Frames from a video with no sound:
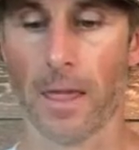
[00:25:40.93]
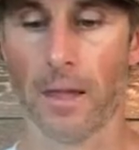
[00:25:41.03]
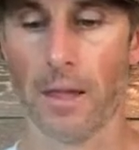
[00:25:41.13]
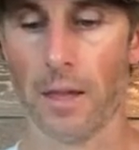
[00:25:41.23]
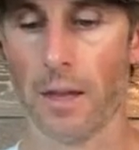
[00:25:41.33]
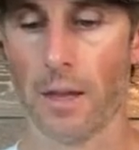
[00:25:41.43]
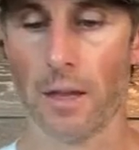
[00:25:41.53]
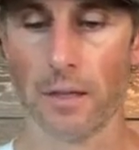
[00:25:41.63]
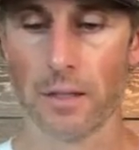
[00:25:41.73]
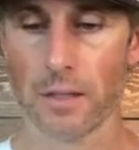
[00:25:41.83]
and
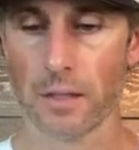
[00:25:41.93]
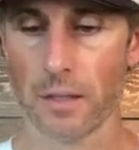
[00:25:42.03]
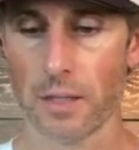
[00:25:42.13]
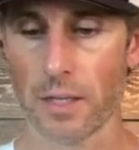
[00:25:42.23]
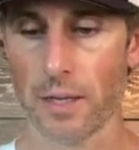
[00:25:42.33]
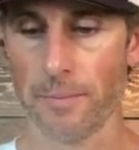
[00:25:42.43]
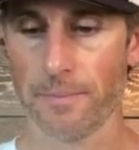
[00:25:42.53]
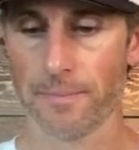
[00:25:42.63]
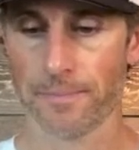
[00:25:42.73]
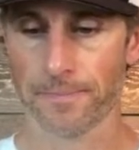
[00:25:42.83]
it's just a good time.
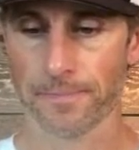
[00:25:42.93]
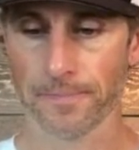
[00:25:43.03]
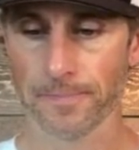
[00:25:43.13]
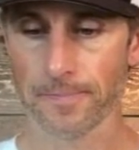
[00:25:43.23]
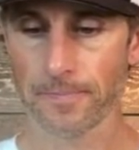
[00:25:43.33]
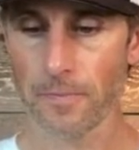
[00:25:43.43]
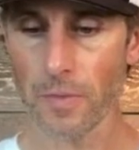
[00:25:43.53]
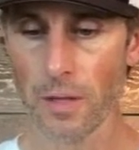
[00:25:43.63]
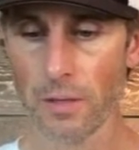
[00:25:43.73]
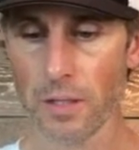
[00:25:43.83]

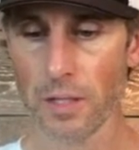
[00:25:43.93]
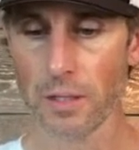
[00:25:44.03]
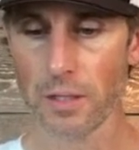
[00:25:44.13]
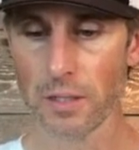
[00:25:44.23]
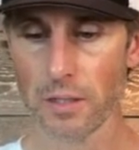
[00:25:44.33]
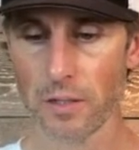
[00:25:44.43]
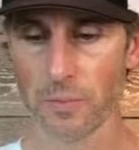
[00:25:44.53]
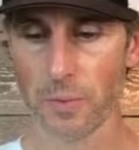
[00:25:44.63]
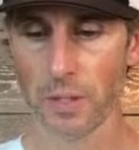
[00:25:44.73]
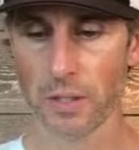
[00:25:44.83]
Shake says lots of
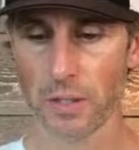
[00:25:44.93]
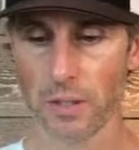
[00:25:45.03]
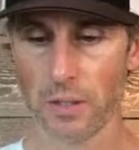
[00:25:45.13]
sports,